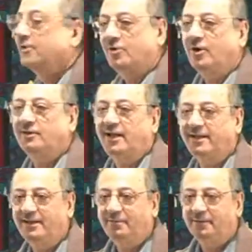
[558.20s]
You got the
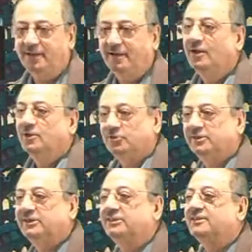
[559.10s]
idea, brother? So
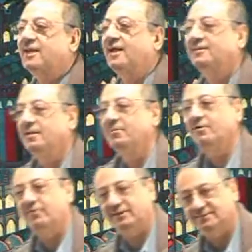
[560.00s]
this is not
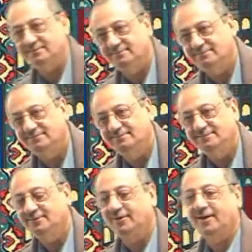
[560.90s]
number 1.
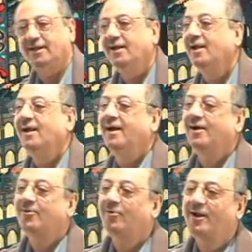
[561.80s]
Okay.
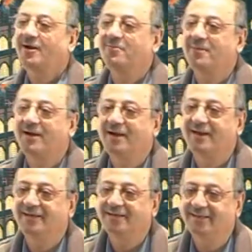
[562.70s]

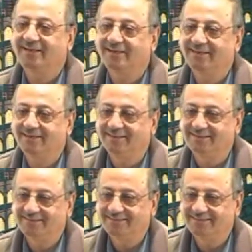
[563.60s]
Ar-Rahmani.